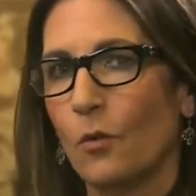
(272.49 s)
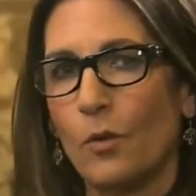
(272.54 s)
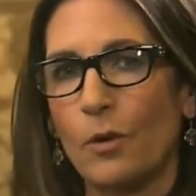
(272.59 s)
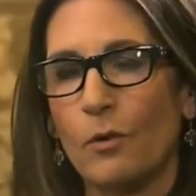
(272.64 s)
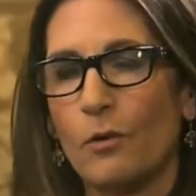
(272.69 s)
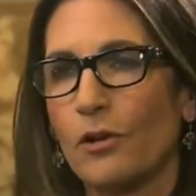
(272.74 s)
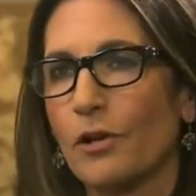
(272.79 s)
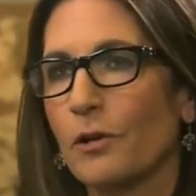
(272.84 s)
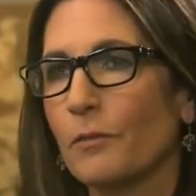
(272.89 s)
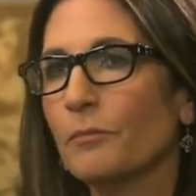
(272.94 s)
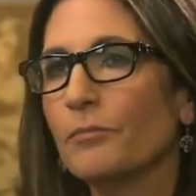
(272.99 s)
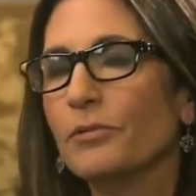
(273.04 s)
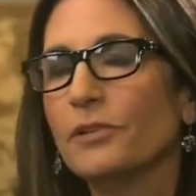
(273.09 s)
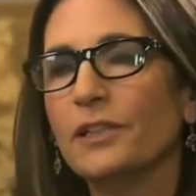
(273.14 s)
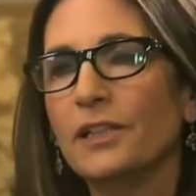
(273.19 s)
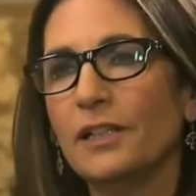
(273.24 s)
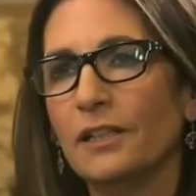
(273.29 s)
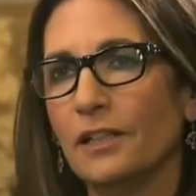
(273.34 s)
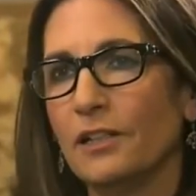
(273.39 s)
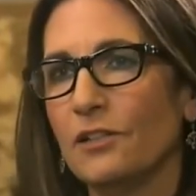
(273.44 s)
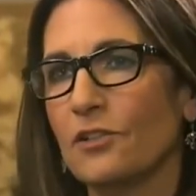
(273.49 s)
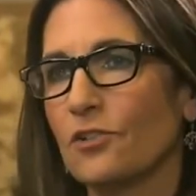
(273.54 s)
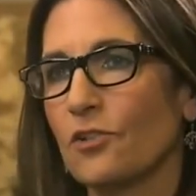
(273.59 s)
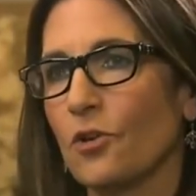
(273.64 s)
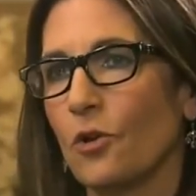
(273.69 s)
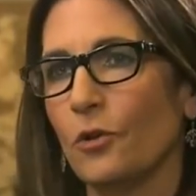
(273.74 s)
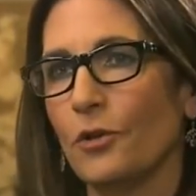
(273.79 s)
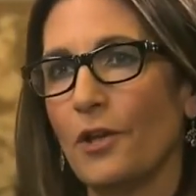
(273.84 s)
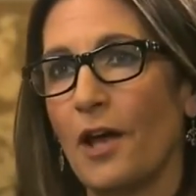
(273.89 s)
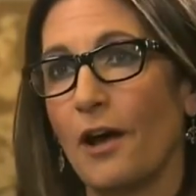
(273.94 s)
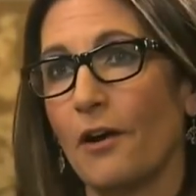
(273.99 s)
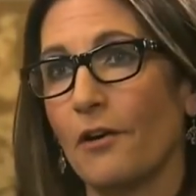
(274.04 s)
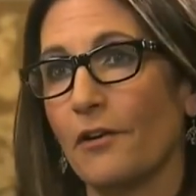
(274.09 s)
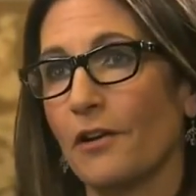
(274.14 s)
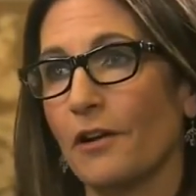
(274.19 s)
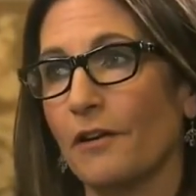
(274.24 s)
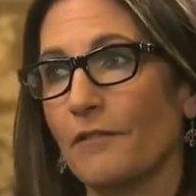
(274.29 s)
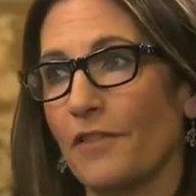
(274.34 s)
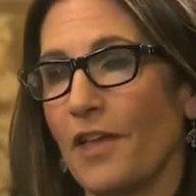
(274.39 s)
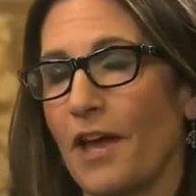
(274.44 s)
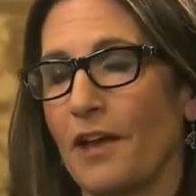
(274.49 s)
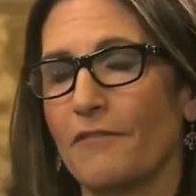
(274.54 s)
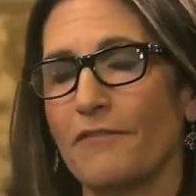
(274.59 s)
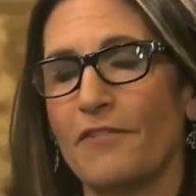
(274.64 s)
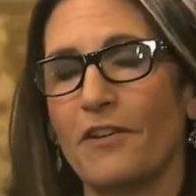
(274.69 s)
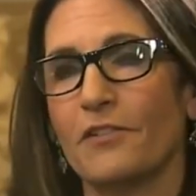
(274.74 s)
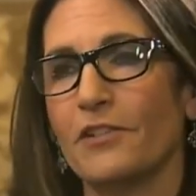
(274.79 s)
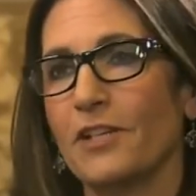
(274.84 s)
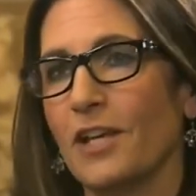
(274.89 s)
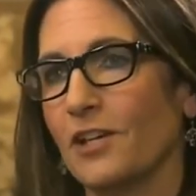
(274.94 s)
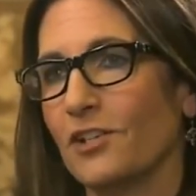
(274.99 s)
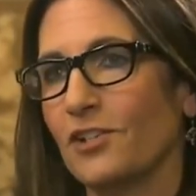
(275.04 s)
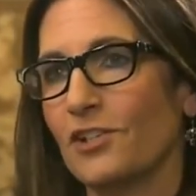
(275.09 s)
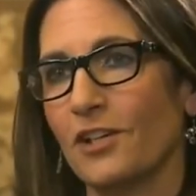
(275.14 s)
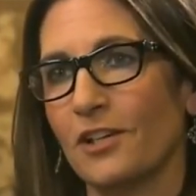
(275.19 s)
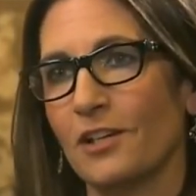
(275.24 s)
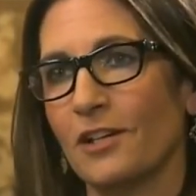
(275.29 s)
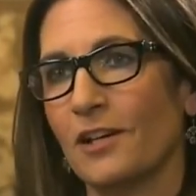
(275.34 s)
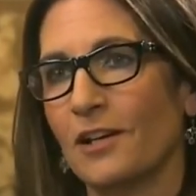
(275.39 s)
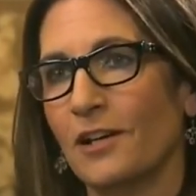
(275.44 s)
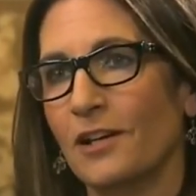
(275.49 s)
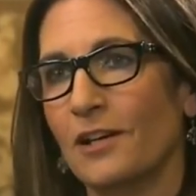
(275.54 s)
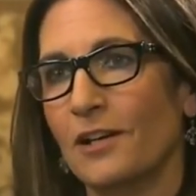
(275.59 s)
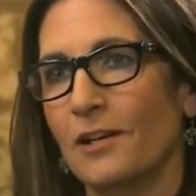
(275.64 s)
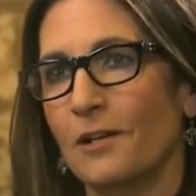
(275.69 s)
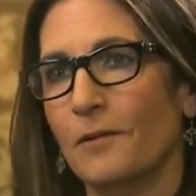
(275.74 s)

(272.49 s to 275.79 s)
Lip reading: we were completely sold out of that foundation.